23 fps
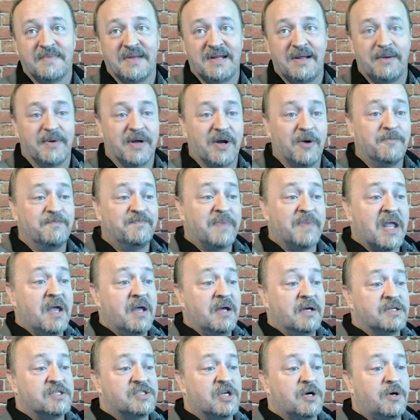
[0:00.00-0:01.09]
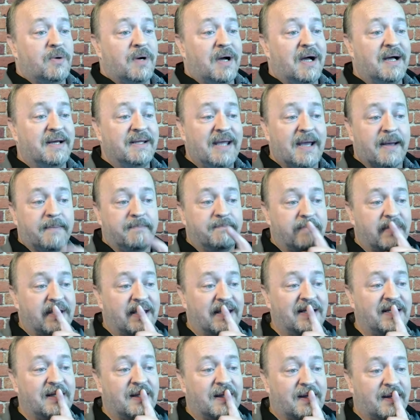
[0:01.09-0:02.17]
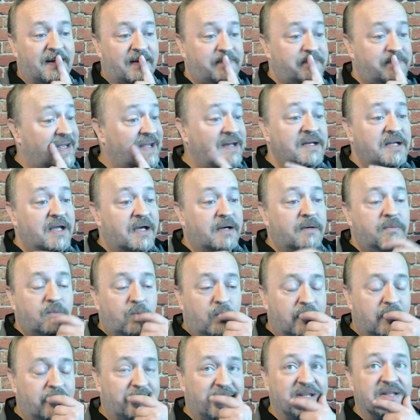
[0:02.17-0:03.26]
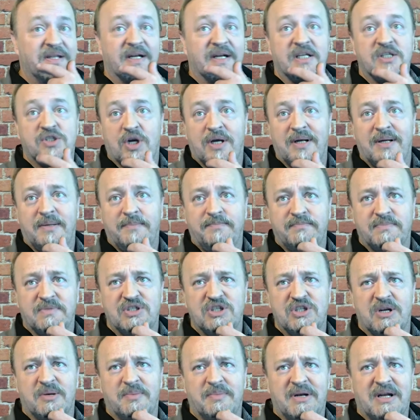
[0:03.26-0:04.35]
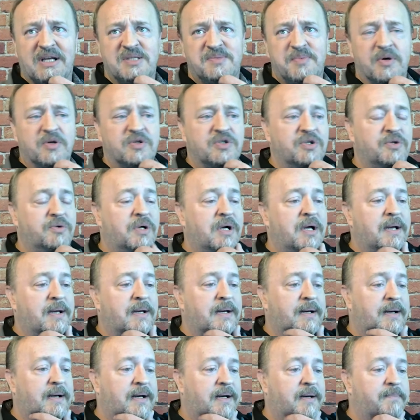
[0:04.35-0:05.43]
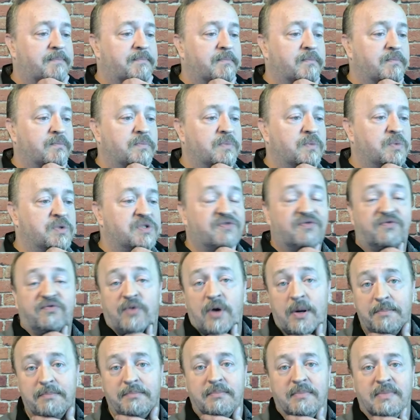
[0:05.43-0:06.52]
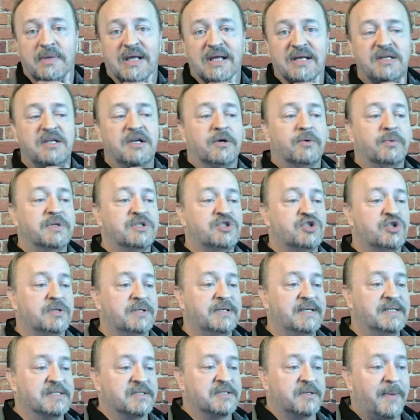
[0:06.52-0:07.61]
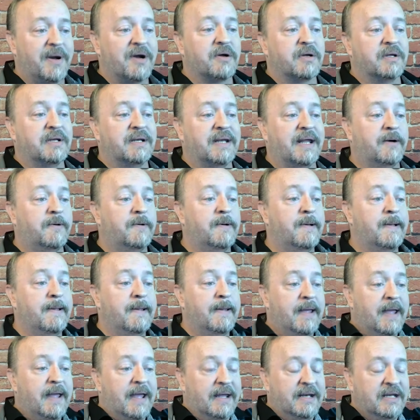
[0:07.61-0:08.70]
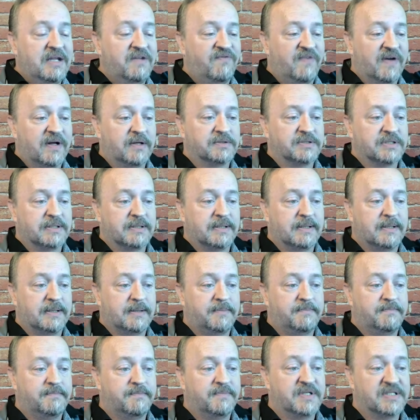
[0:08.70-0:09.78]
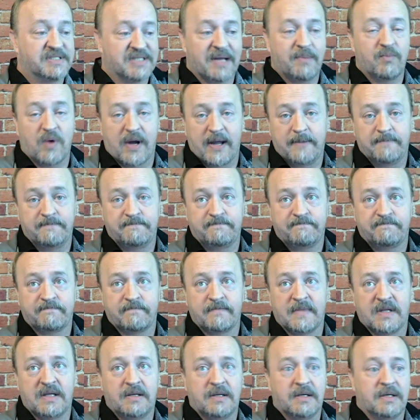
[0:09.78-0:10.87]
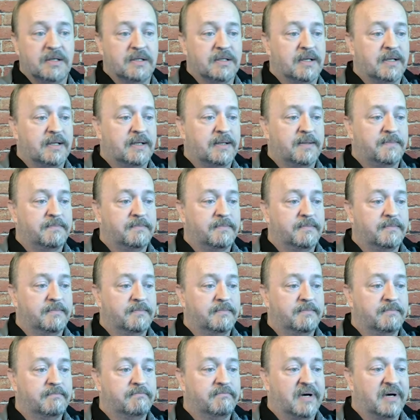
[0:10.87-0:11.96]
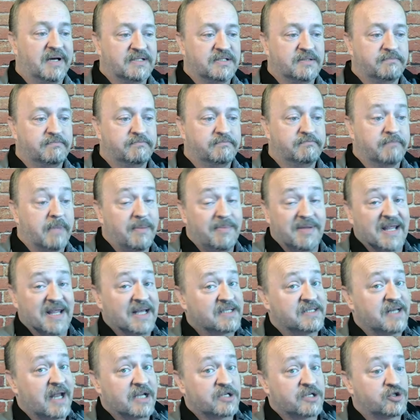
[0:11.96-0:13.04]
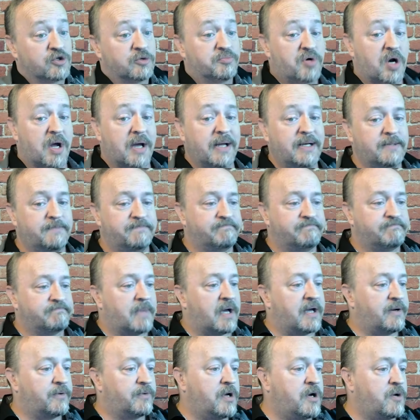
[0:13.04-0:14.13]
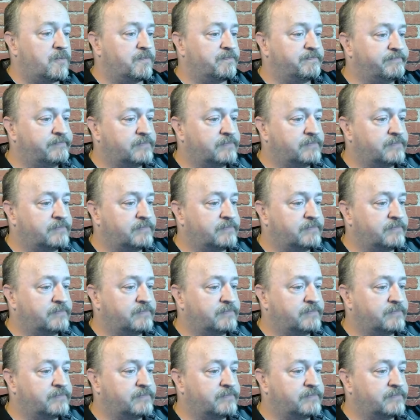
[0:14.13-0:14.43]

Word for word: There we go. So, uh, yeah, uh, India will be the next China. The gentleman I spoke to um, was from India originally. He's an American now, and he felt uh, the same way. Um, but maybe that's national pride. I don't know.